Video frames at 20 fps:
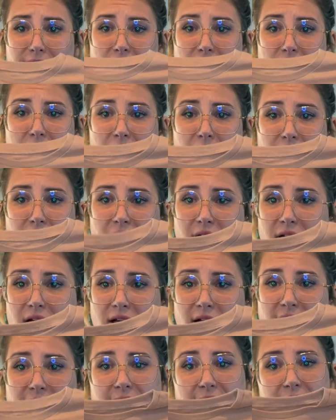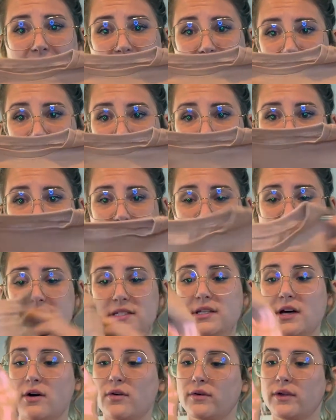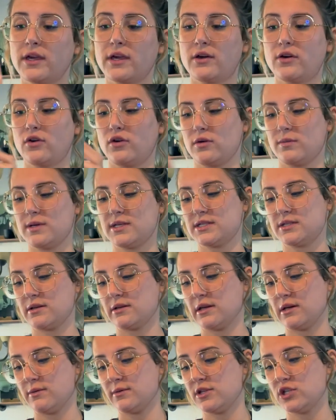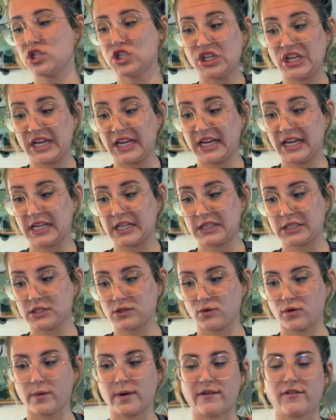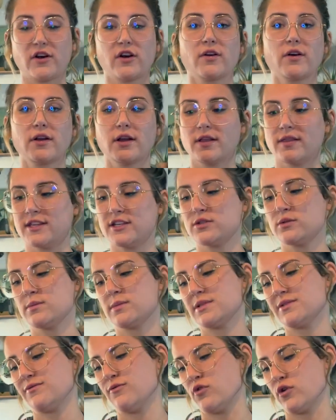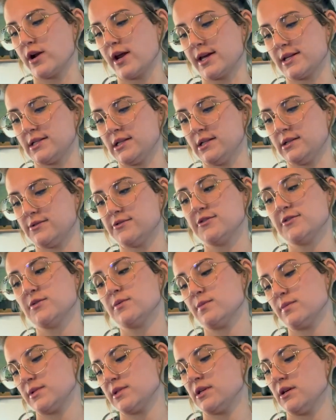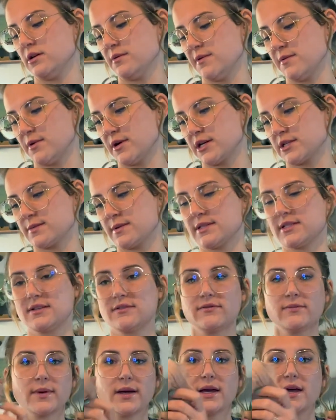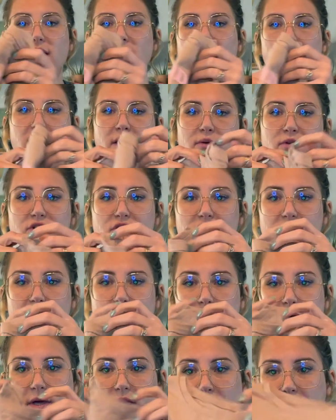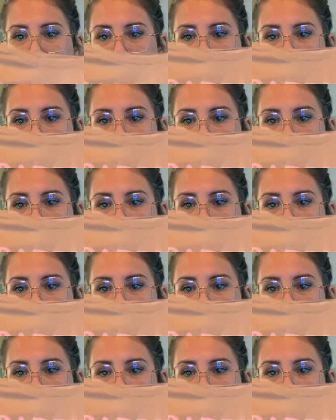I love it. So cute. It would be so cute with jeans or whatever. And this one was 4 dollars so this one was a little bit more expensive, but it was just so cute.